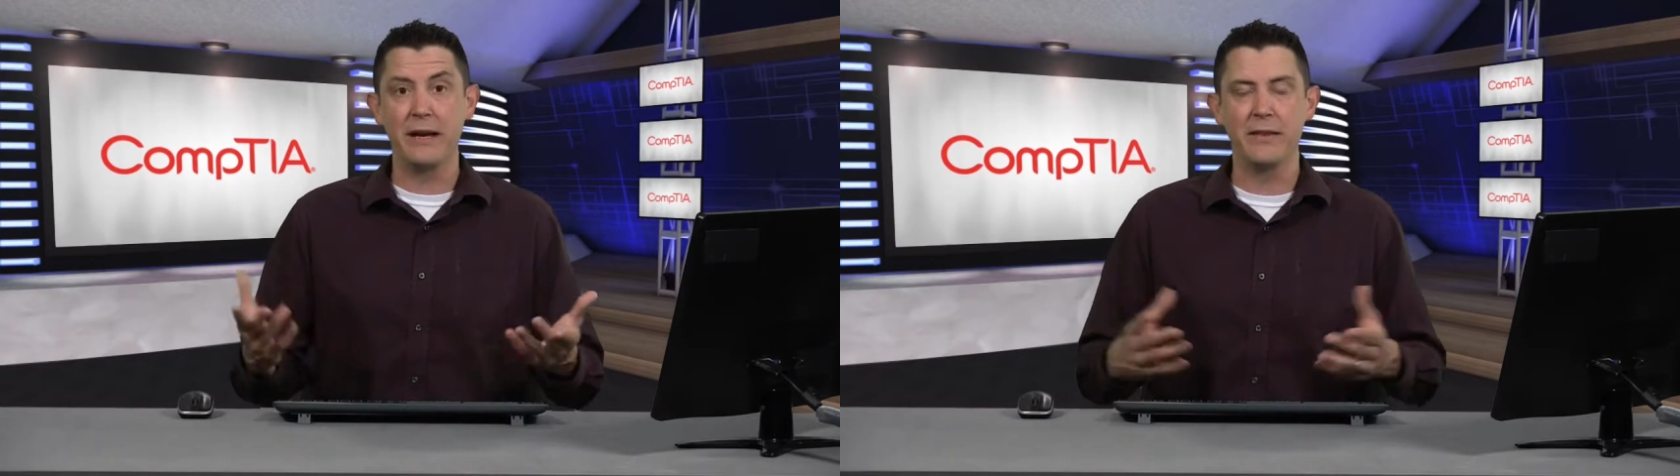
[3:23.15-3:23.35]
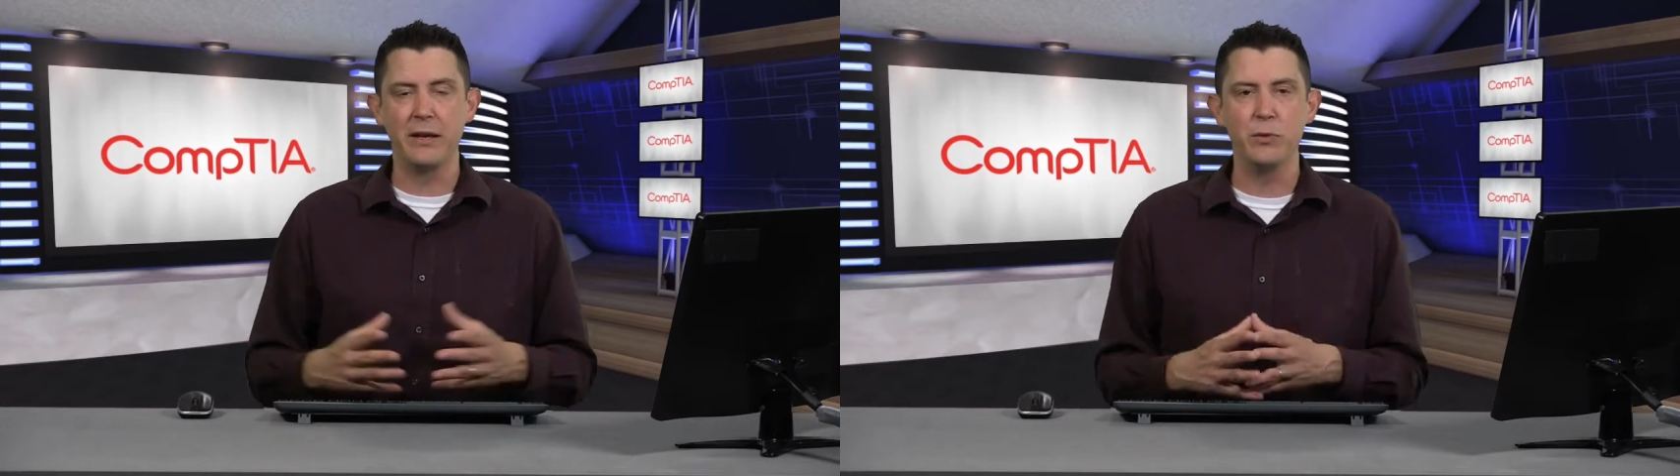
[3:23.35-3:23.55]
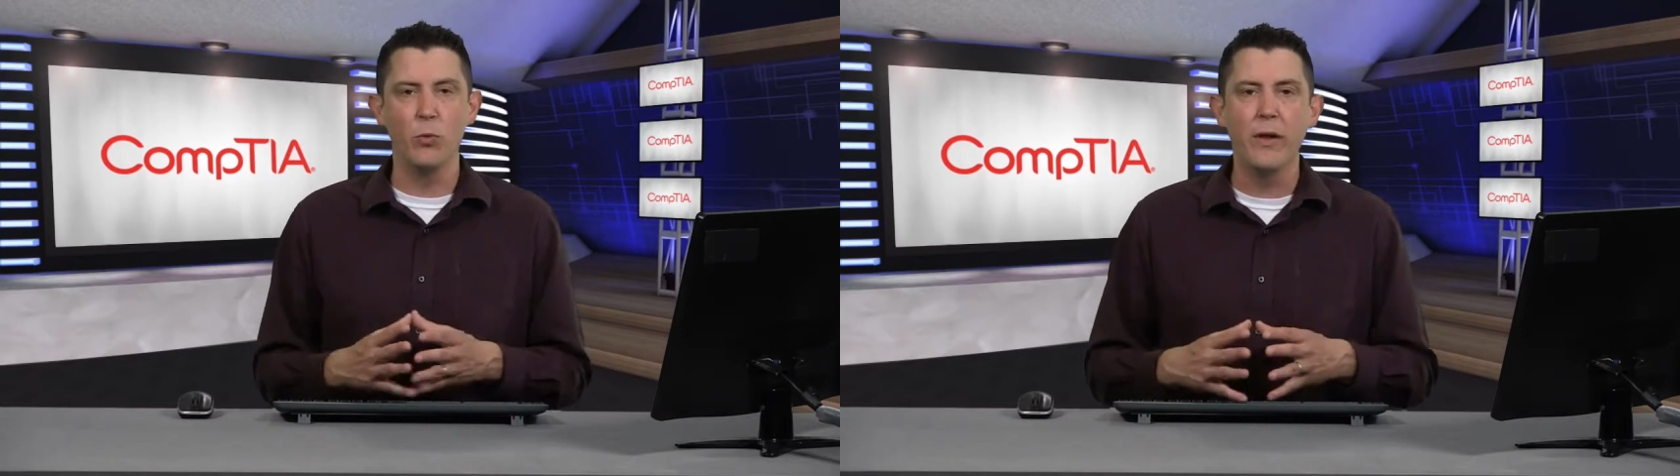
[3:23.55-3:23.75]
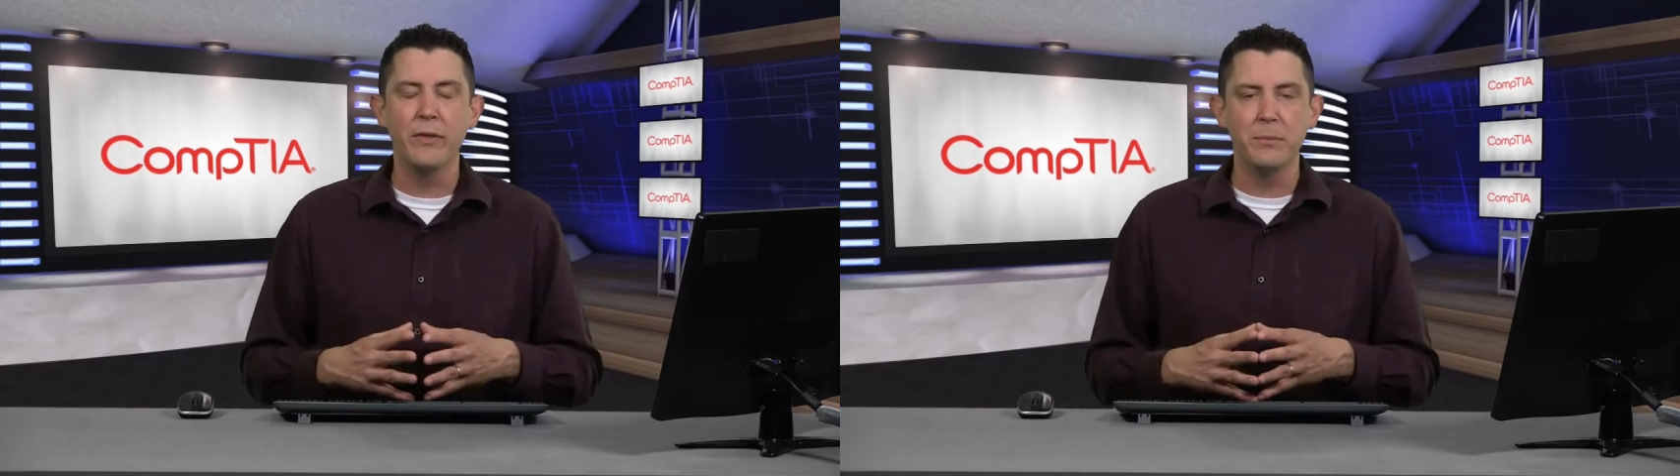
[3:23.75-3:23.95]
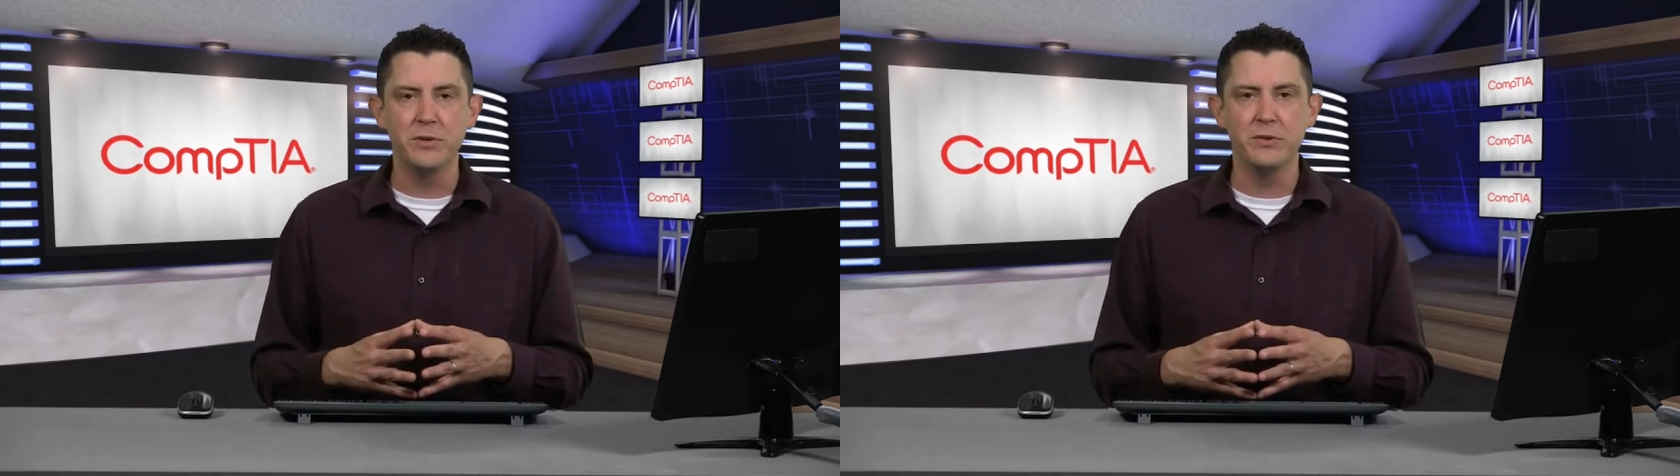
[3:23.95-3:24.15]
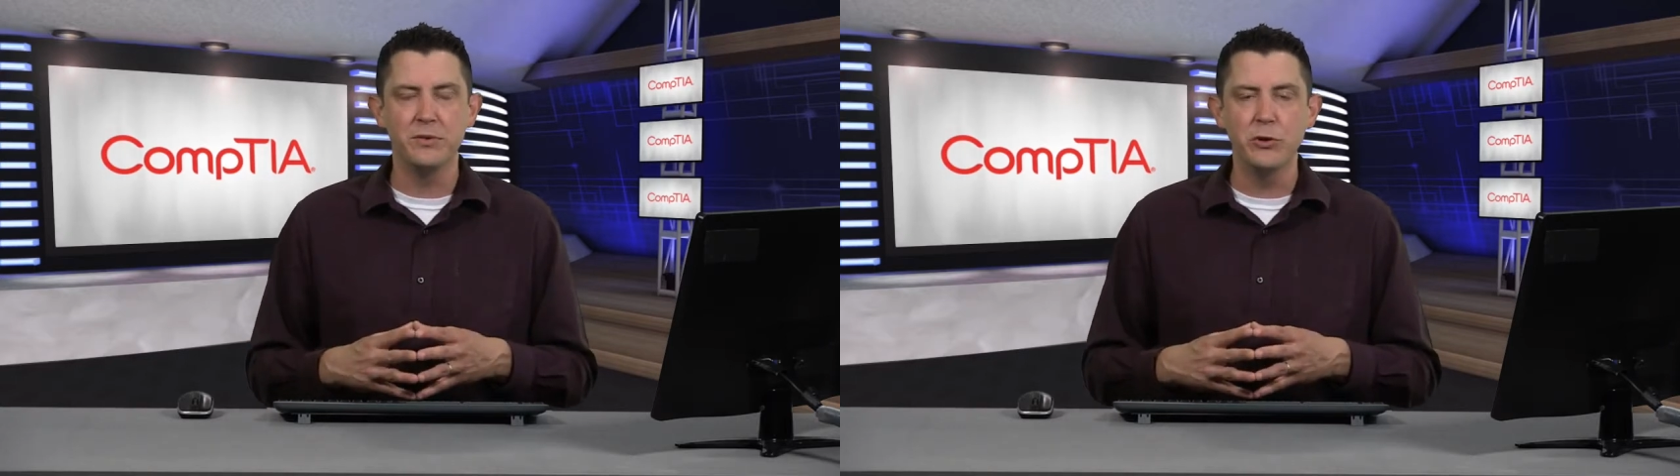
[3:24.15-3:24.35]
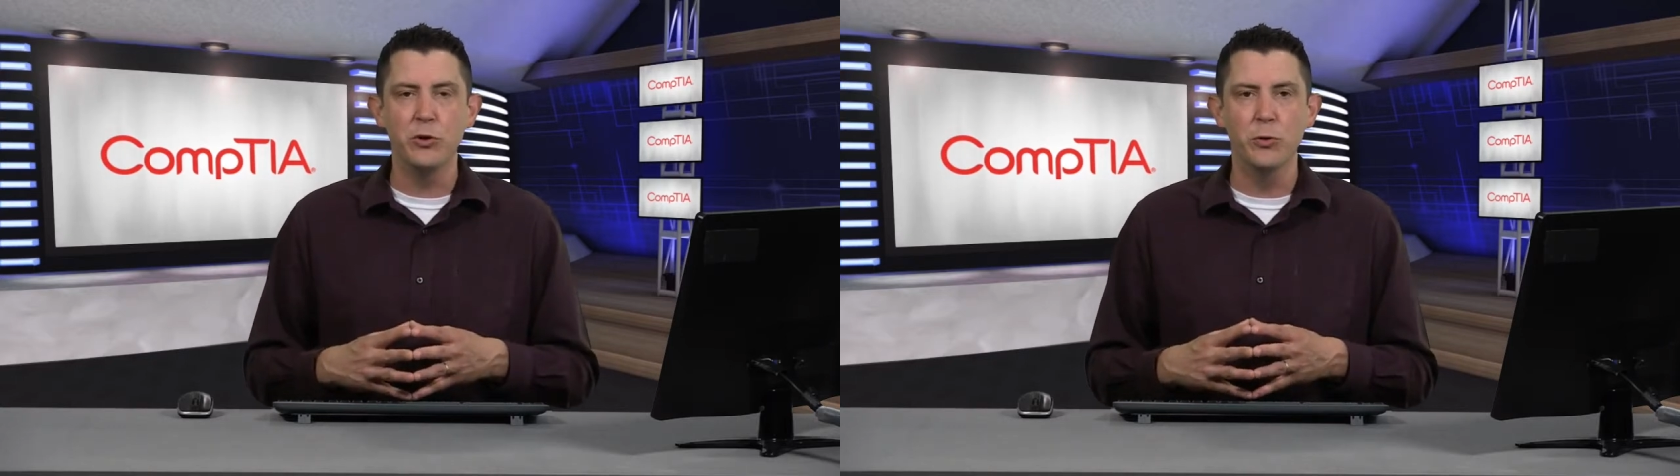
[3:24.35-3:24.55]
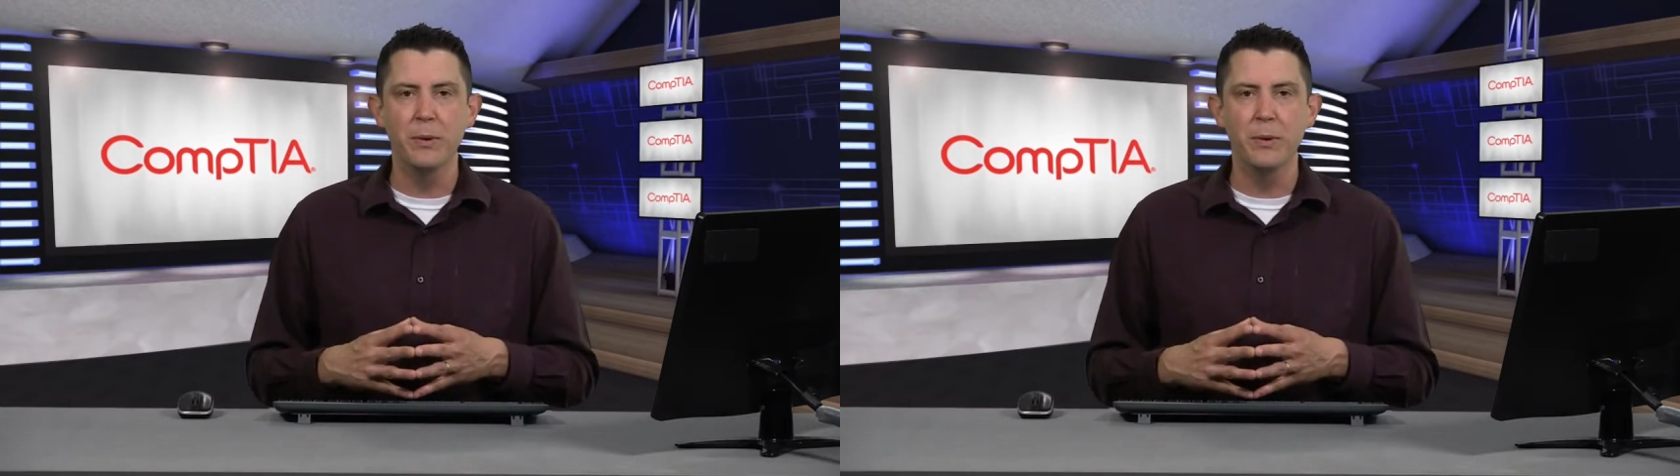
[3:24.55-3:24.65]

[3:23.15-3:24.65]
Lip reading: anything you want them to do,